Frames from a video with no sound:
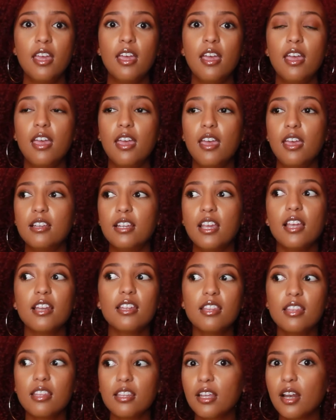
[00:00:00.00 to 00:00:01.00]
and
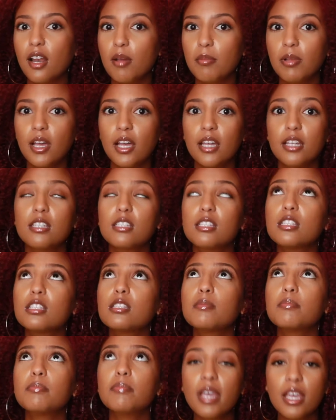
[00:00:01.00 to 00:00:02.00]
anything that I applied,
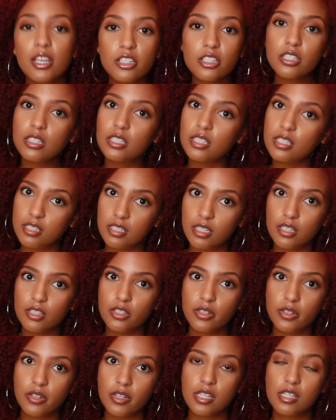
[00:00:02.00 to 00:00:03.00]
especially
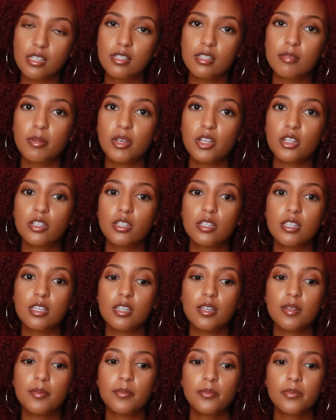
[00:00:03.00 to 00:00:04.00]
sunscreens,
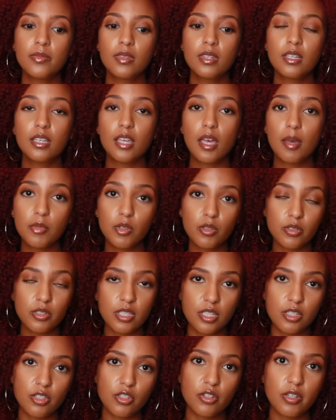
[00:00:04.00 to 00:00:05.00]
especially chemical
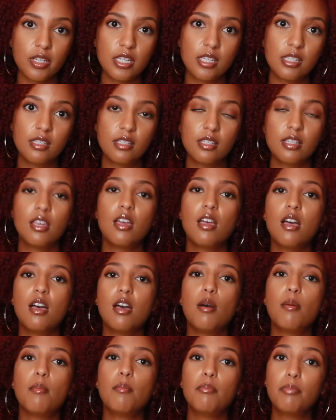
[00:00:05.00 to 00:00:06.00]
sunscreens,
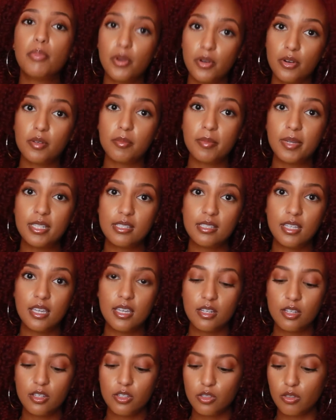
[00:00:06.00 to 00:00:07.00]
burned my
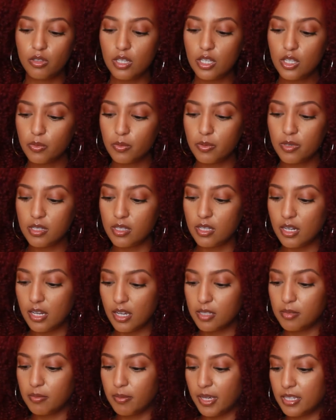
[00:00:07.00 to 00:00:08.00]
skin. So this was the
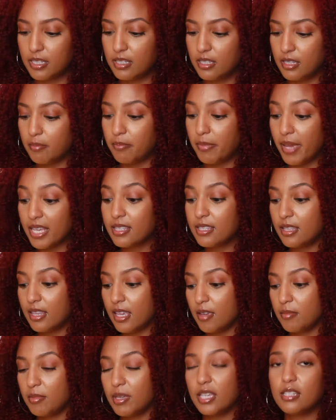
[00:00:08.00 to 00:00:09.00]
next best
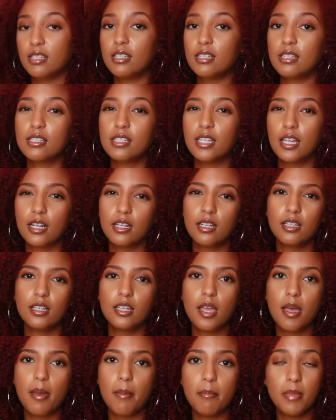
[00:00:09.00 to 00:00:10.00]
thing because it's
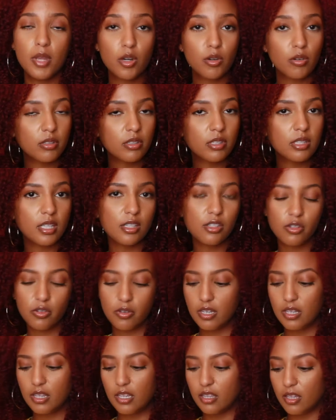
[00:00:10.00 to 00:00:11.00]
technically a mineral
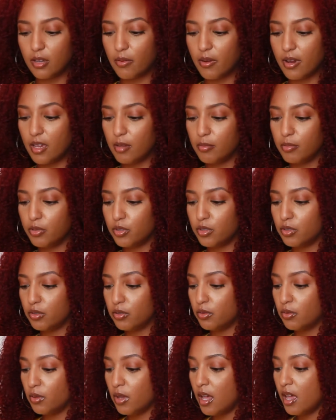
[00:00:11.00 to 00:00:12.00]
sunscreen that they were able
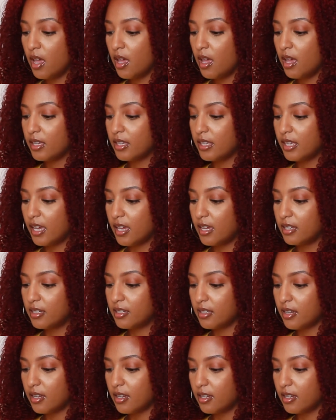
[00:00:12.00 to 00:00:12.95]
to get,